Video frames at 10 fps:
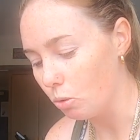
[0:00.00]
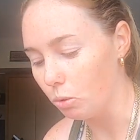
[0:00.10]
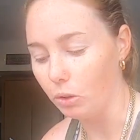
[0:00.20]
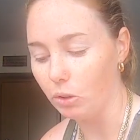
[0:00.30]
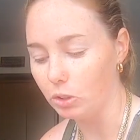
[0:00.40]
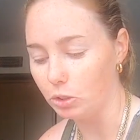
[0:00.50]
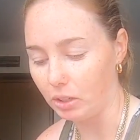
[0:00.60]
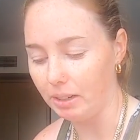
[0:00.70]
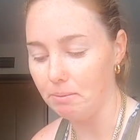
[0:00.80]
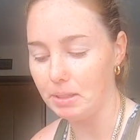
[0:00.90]
Your
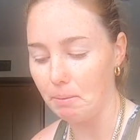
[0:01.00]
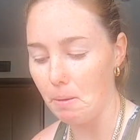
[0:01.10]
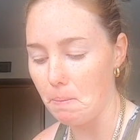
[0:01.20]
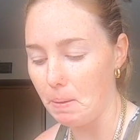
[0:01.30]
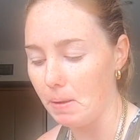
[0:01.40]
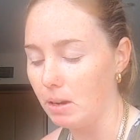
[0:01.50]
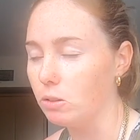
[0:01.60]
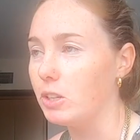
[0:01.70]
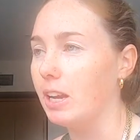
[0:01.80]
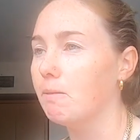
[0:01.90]
dream
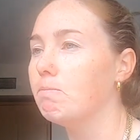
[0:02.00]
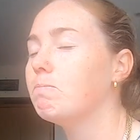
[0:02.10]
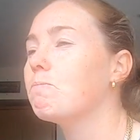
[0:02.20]
WBBL team.